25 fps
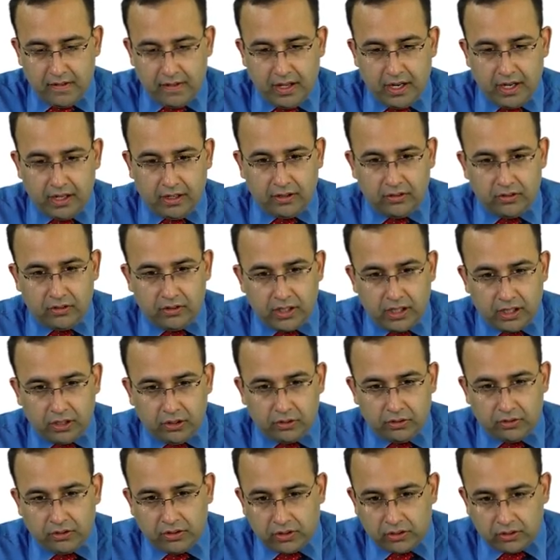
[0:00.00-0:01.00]
it is
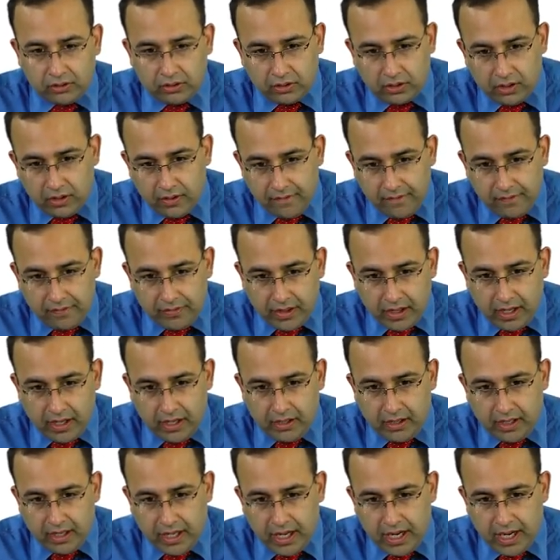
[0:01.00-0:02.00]
necrosis.
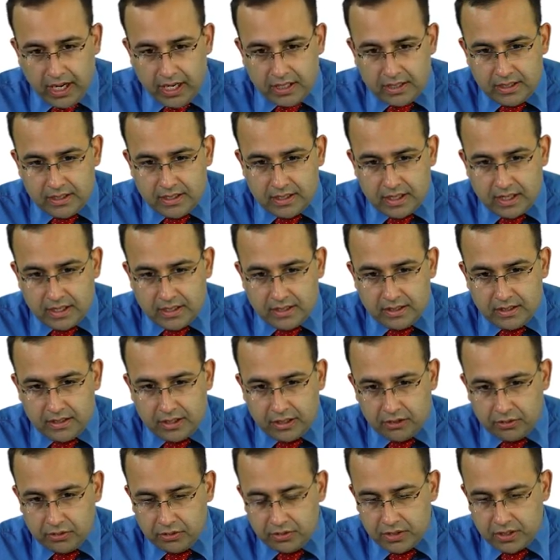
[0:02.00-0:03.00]
It ends as
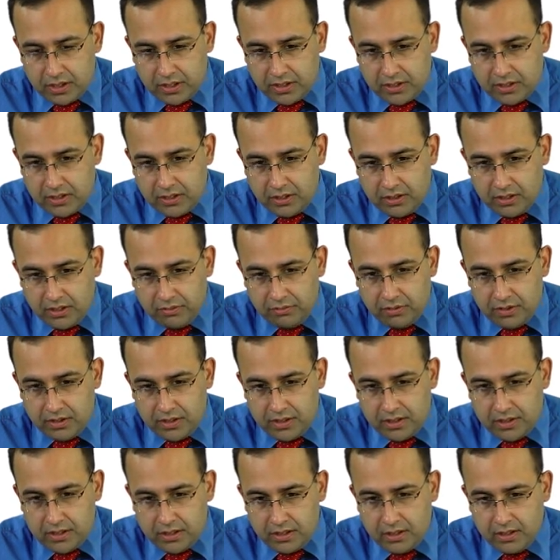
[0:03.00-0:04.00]
necrosis. There
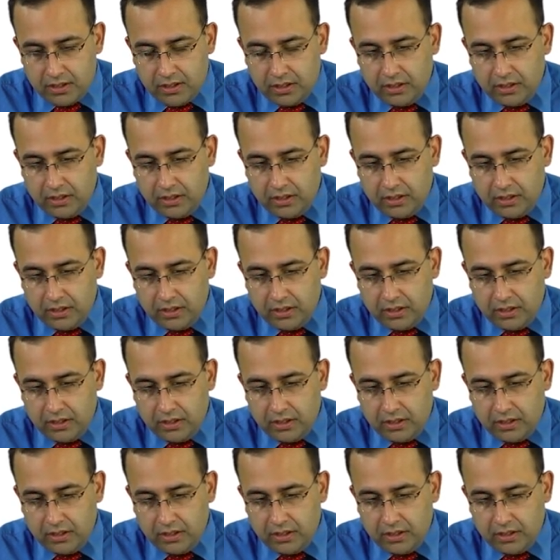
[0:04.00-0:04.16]
was